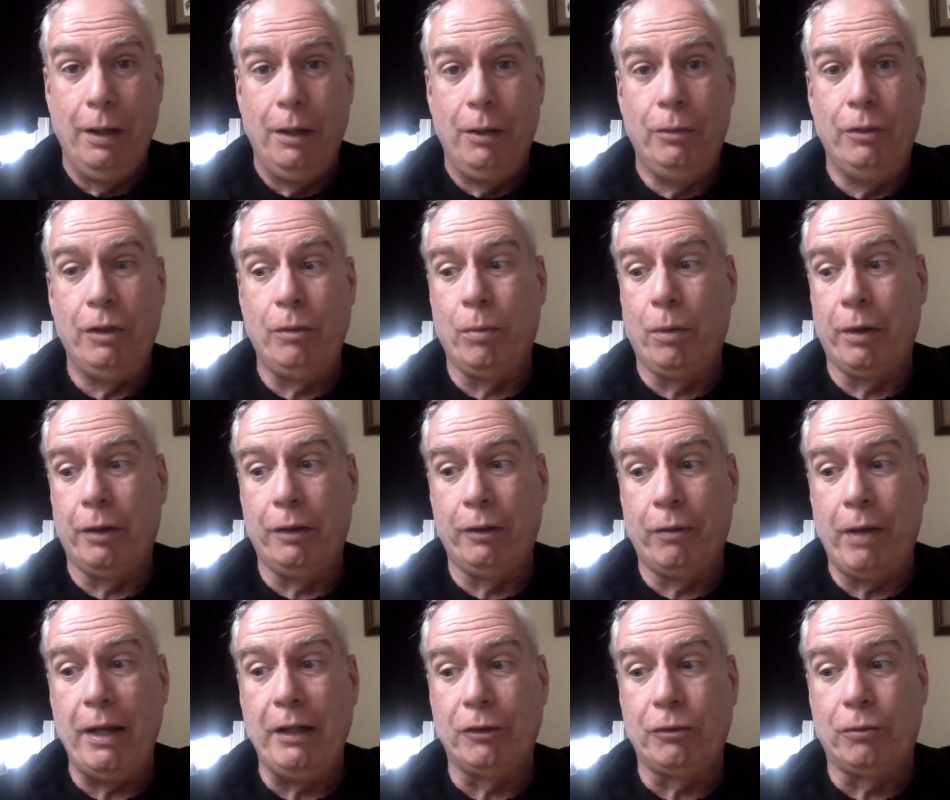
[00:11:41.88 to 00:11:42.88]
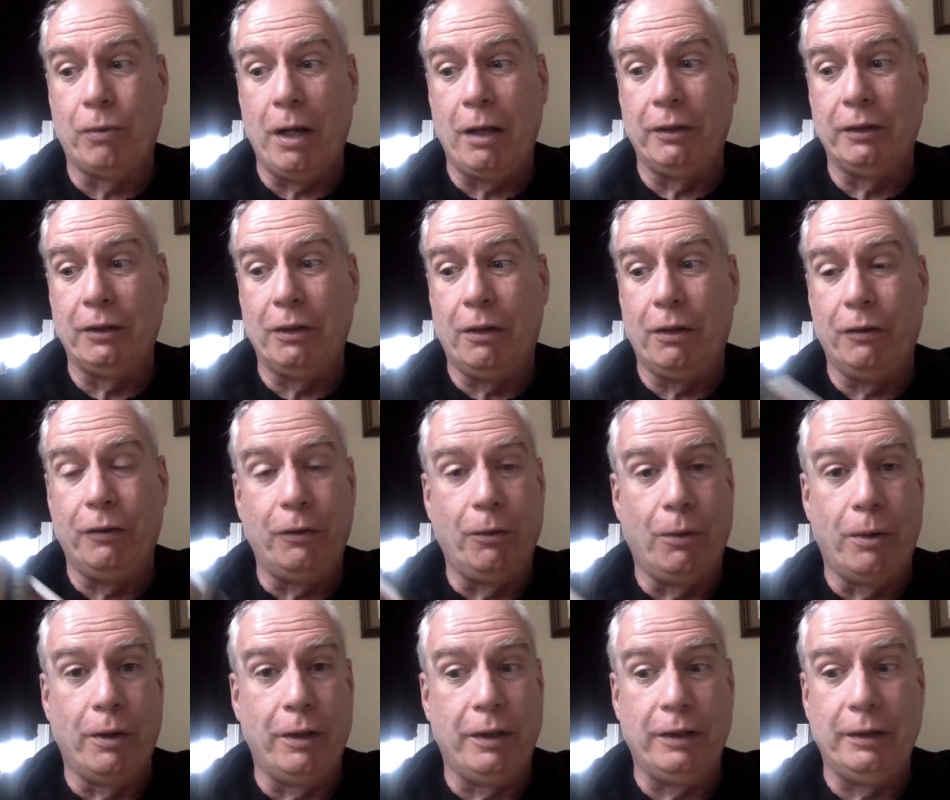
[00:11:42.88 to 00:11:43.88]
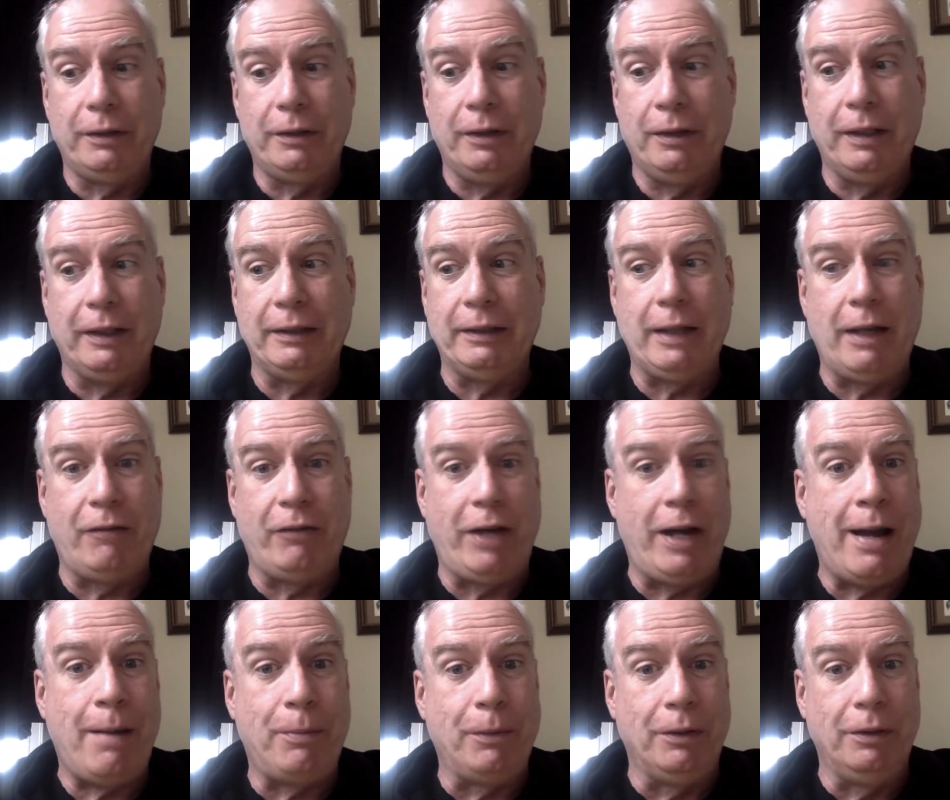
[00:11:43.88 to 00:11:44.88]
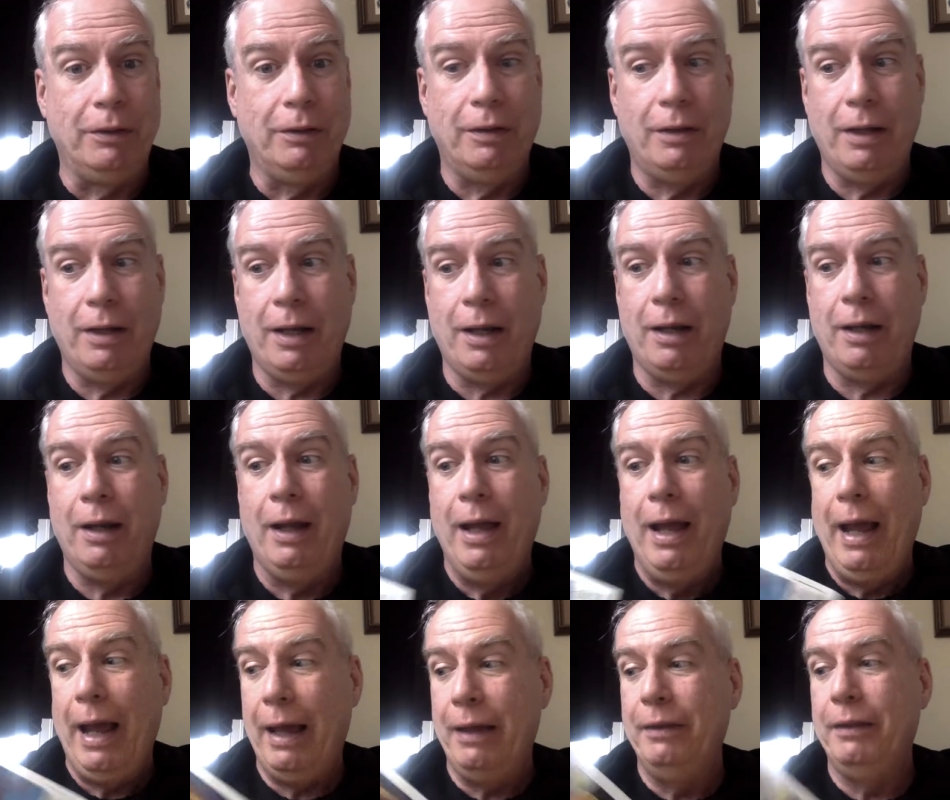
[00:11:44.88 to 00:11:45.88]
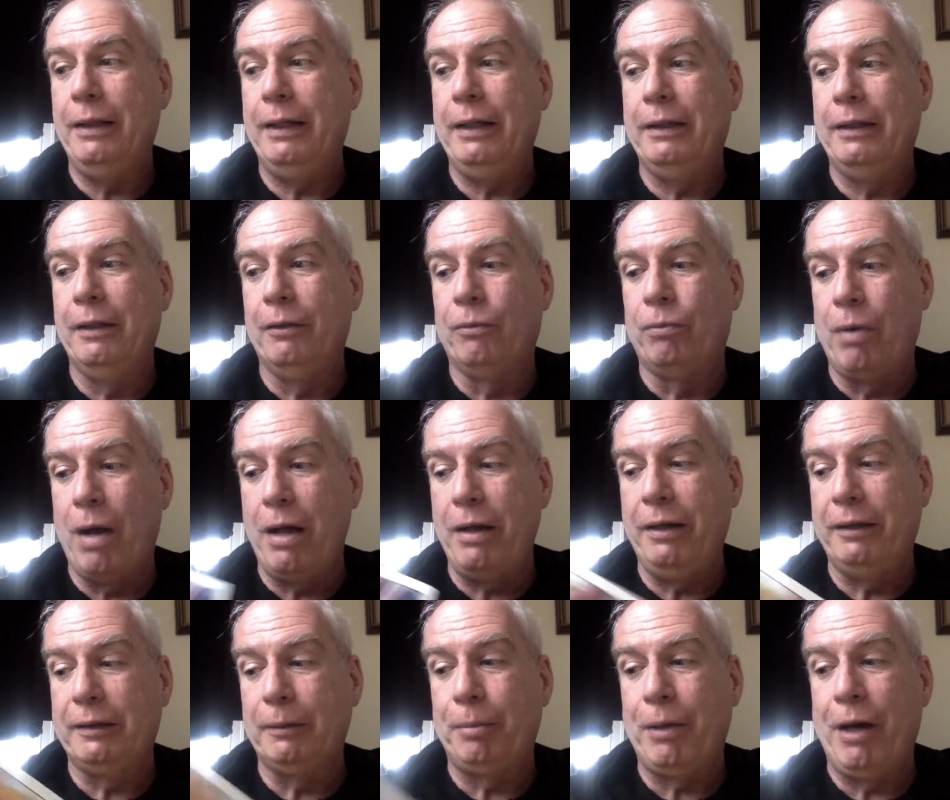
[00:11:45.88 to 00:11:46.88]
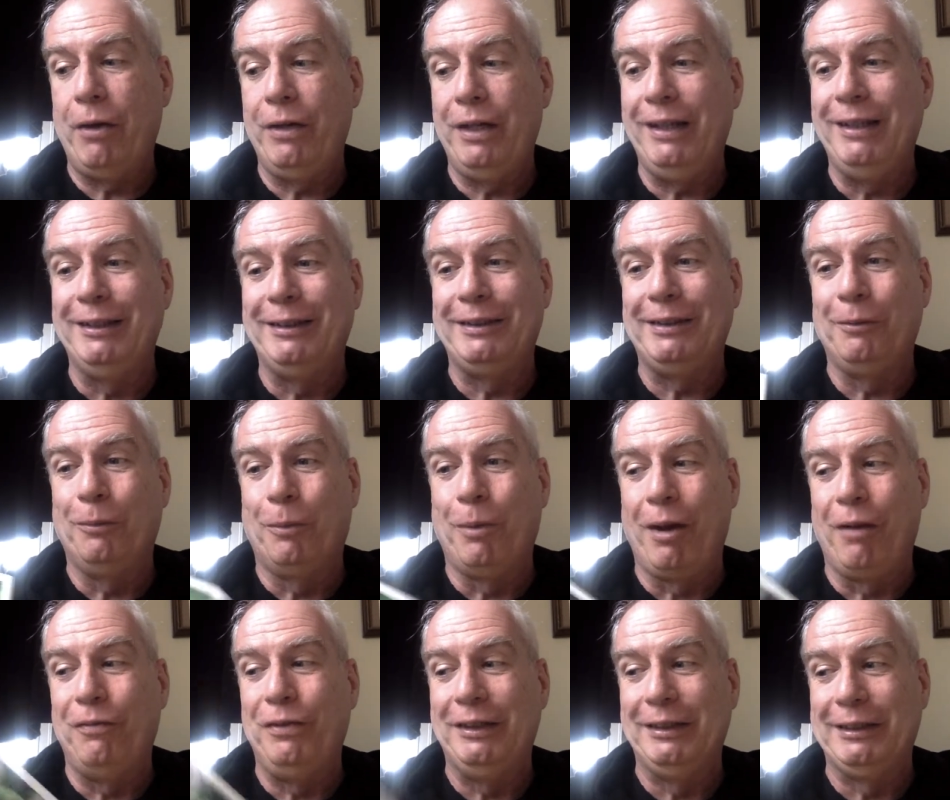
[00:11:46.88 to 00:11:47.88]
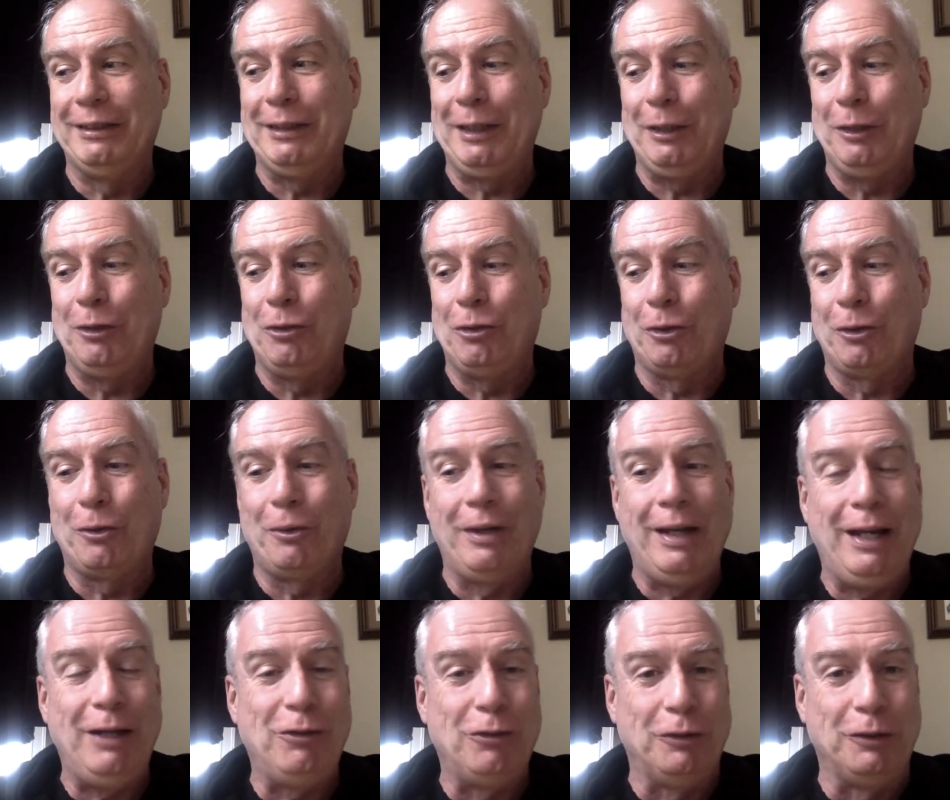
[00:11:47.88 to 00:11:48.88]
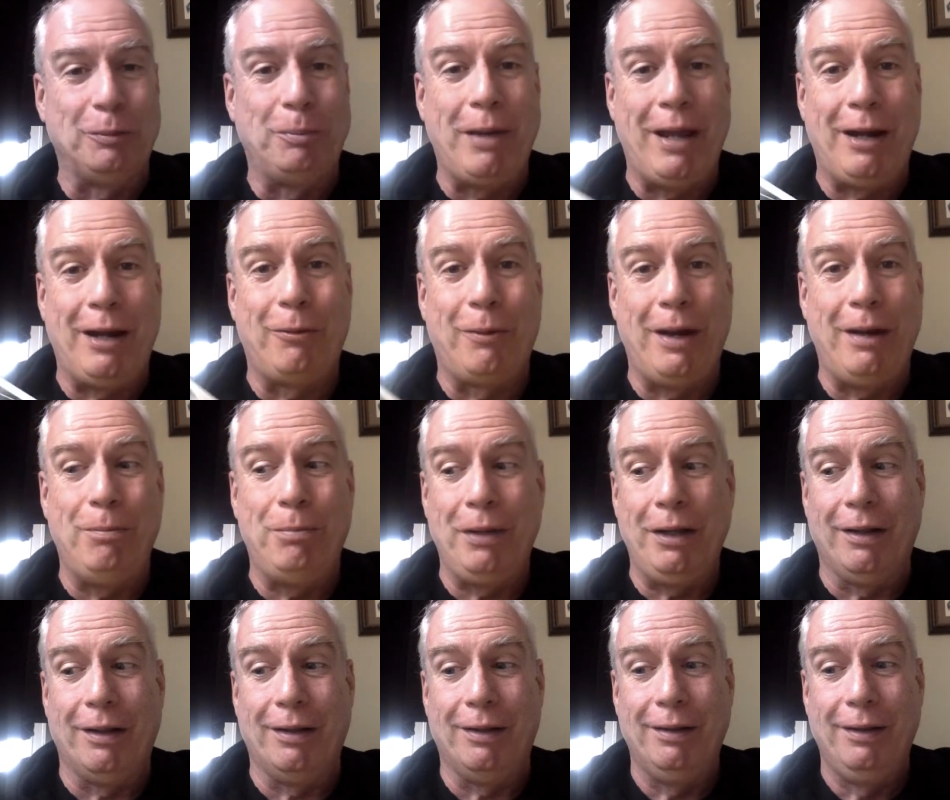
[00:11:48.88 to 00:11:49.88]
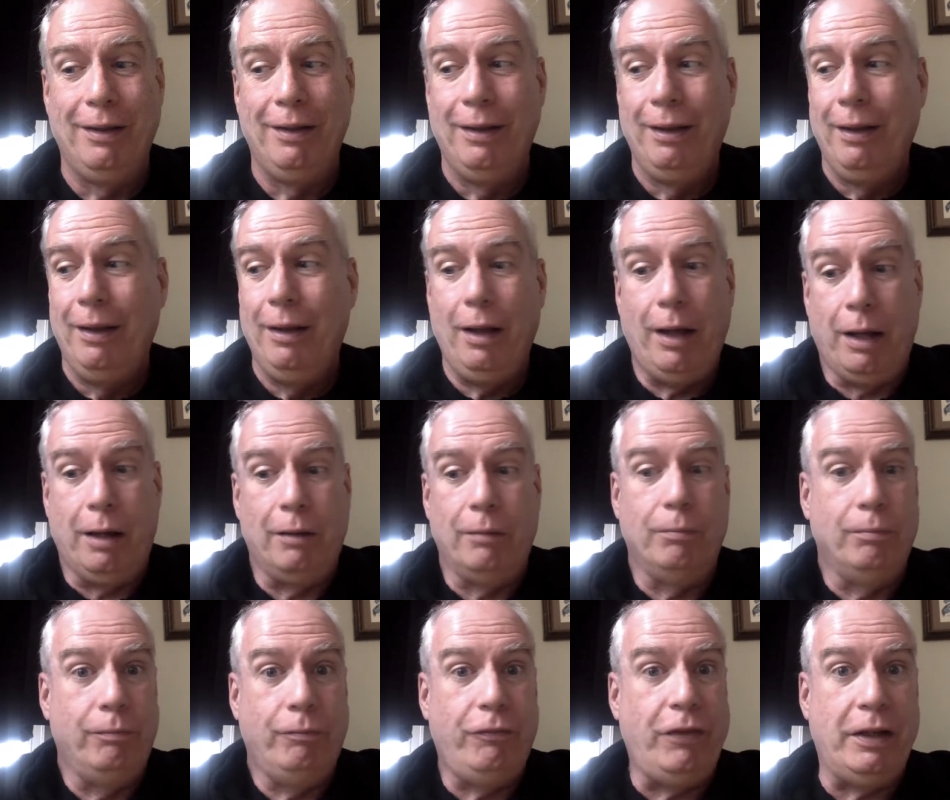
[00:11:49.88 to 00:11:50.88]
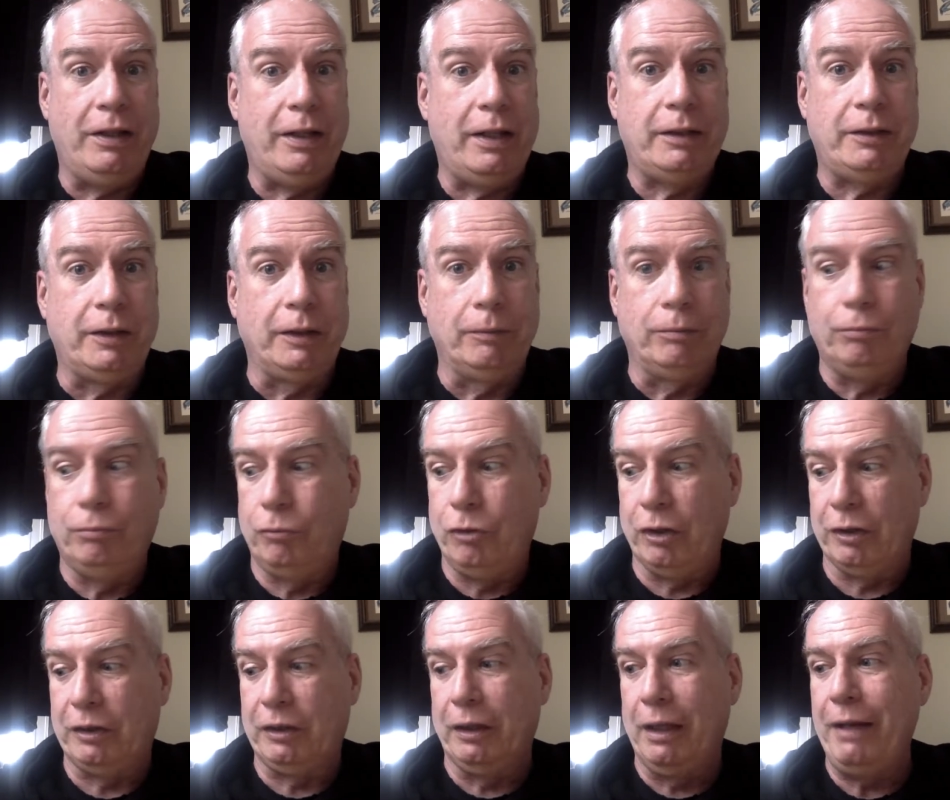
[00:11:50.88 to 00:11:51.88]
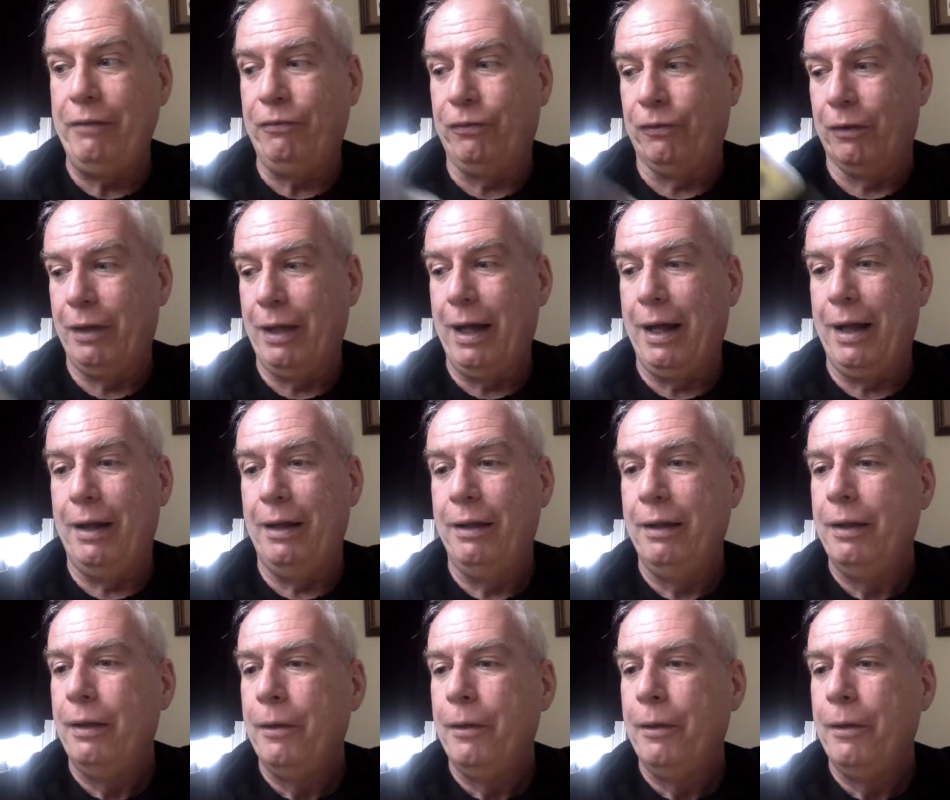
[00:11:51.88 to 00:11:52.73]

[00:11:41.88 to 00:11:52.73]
who did one of the greatest runs on Thor that that's ever happened. Uh, and it, the run is about his one of his signature creations, Beta Ray Bill. Uh, fantastic, just delightful. Uh,